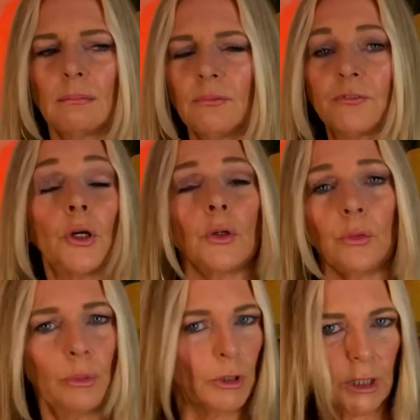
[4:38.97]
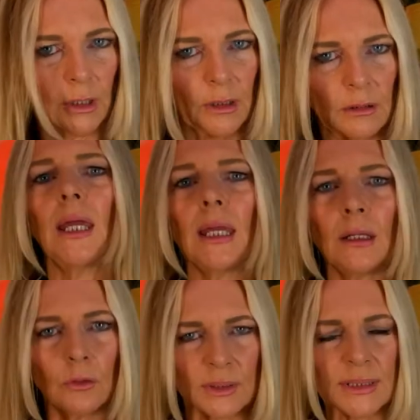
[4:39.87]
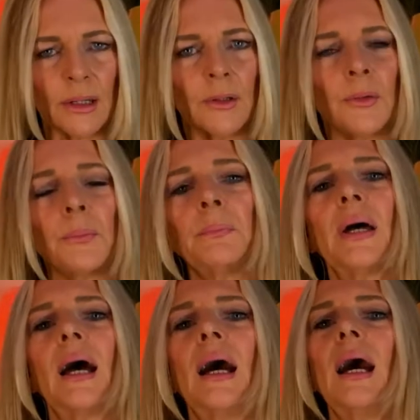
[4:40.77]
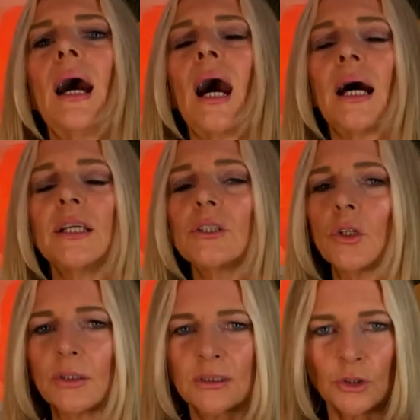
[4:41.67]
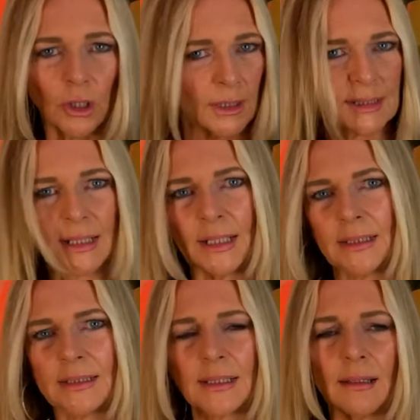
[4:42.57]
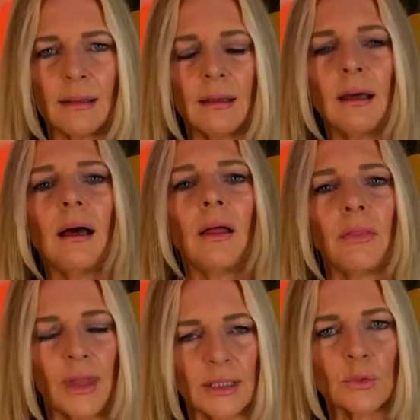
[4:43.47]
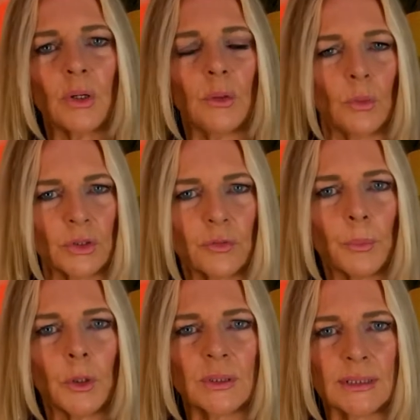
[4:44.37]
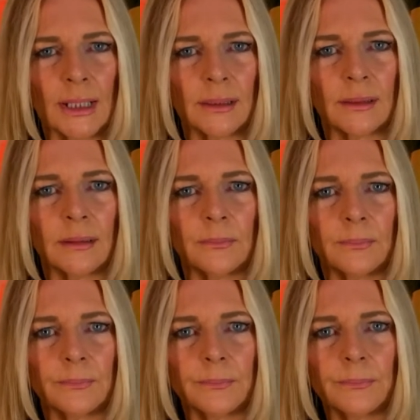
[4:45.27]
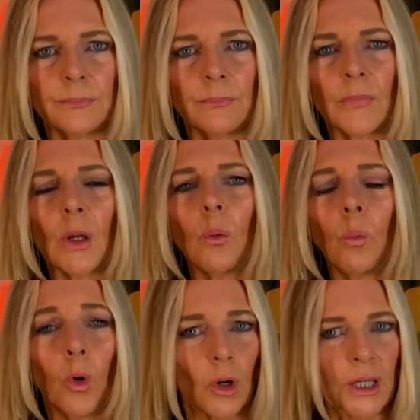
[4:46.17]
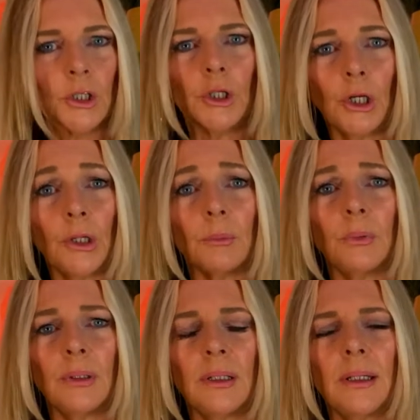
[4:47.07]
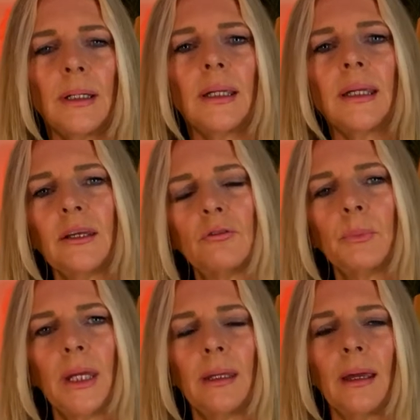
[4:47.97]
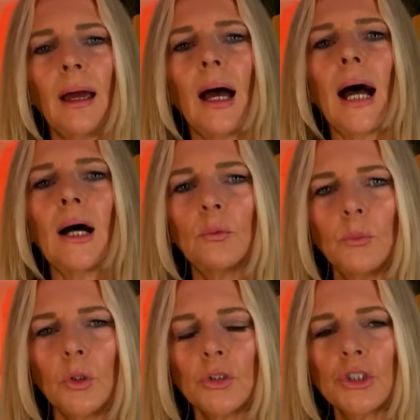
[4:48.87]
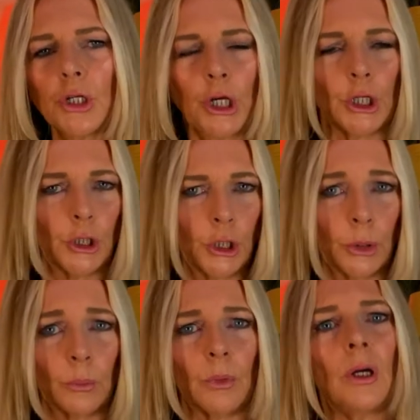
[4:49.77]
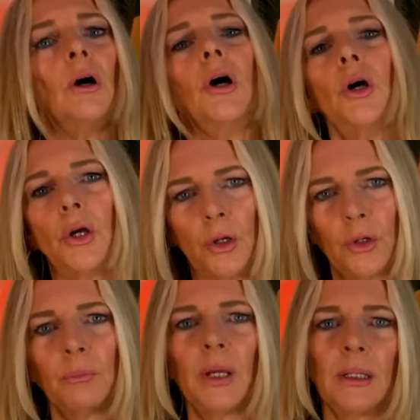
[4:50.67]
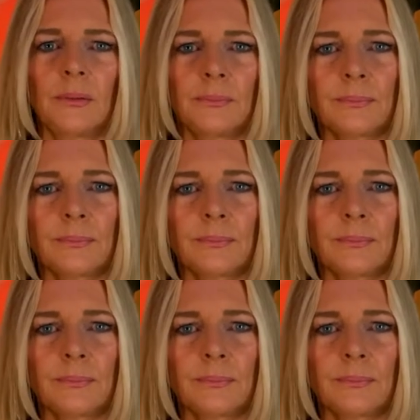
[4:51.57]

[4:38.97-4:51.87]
for who they were. He looked at them and he saw dollar signs. And that's what it was for Paul Snider. What can you give me? How much can you earn me?